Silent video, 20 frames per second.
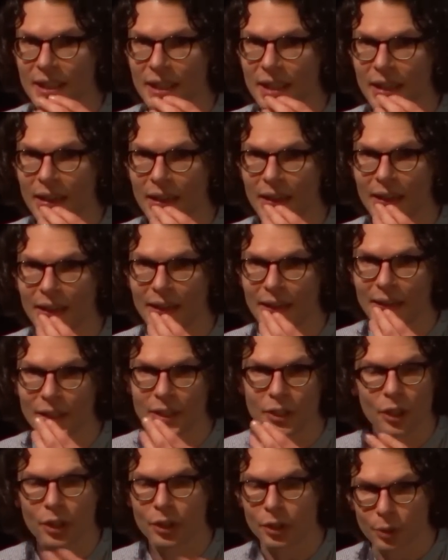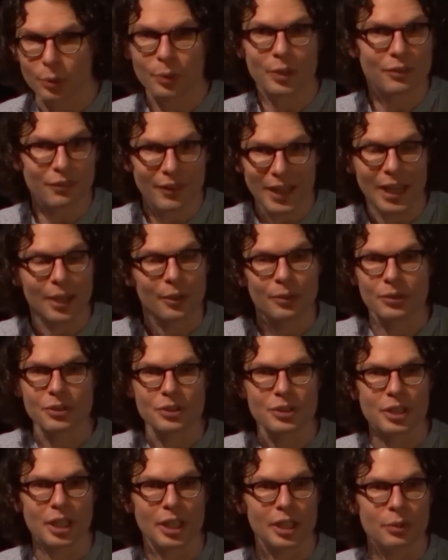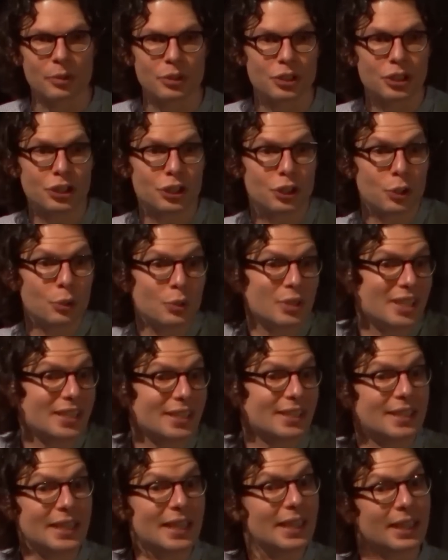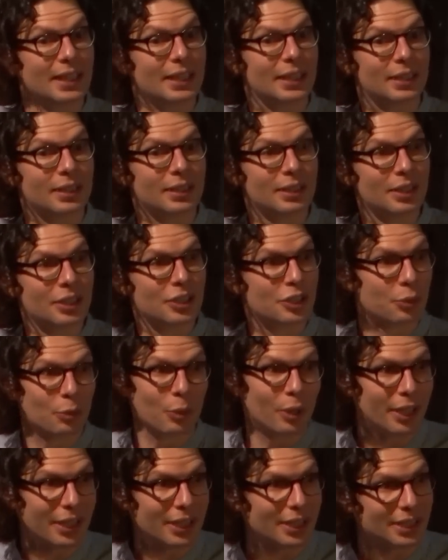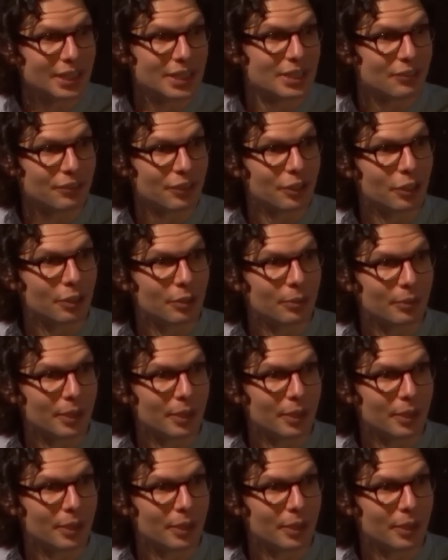not that we found, and it was just too sincere to work in this film.